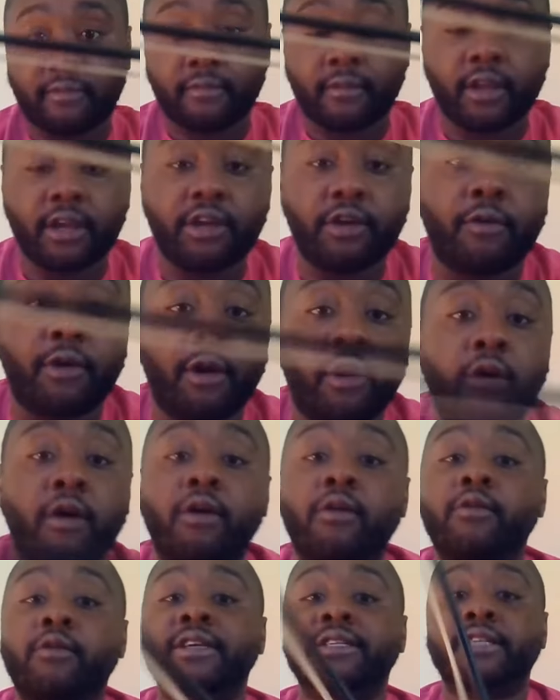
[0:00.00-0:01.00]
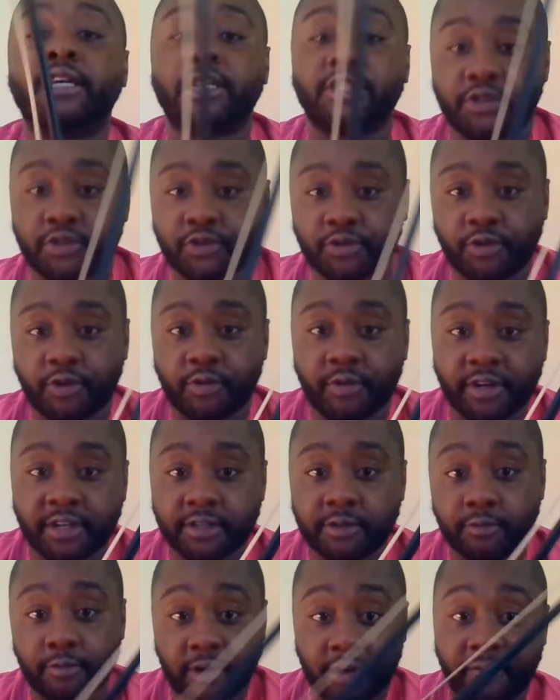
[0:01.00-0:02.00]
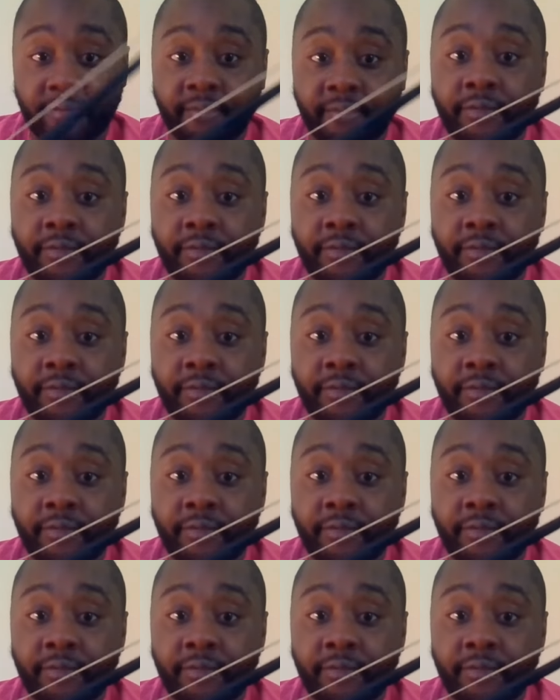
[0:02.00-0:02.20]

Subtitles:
you want to always unscrew it as well.